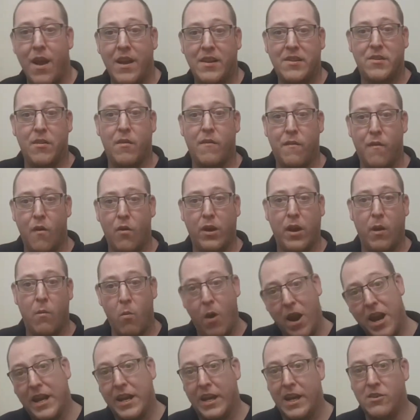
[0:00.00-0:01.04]
for the rest of the
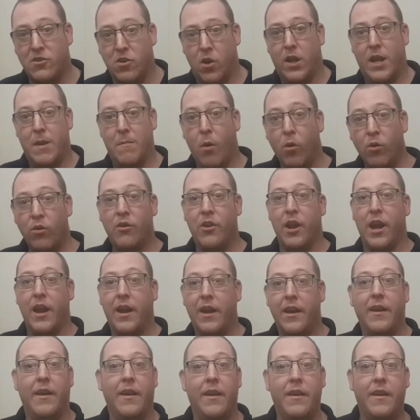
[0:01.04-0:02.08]
fucking week and it's only
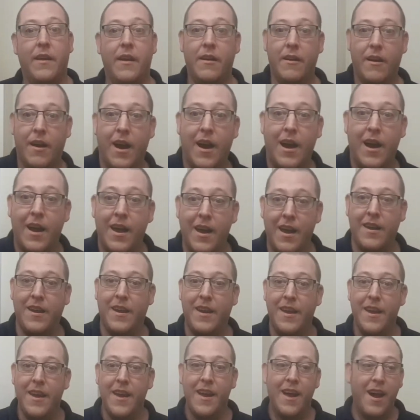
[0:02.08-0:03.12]
Monday,
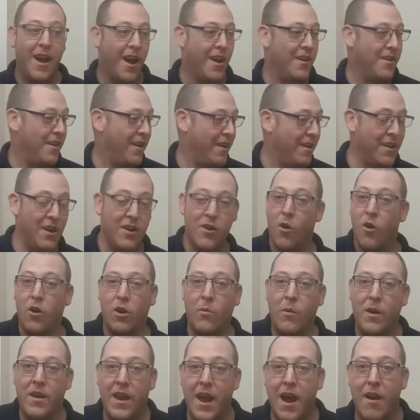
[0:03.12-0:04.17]
right? And you
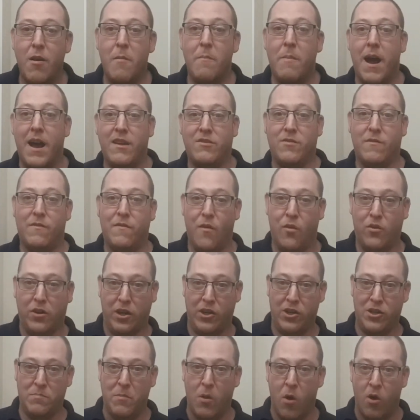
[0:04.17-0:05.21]
don't go in there and buy some
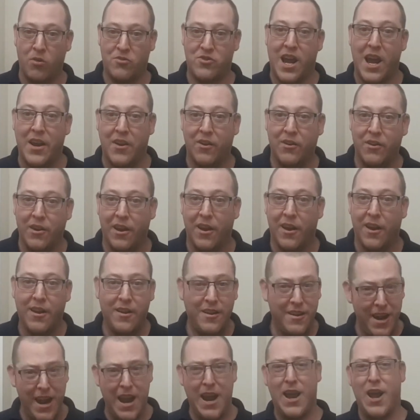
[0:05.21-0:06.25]
fucking smoked haddock, do
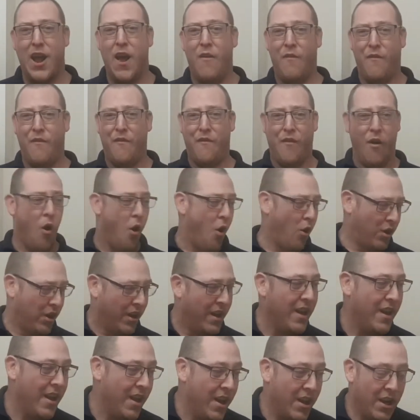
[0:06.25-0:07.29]
you? Dear fuck.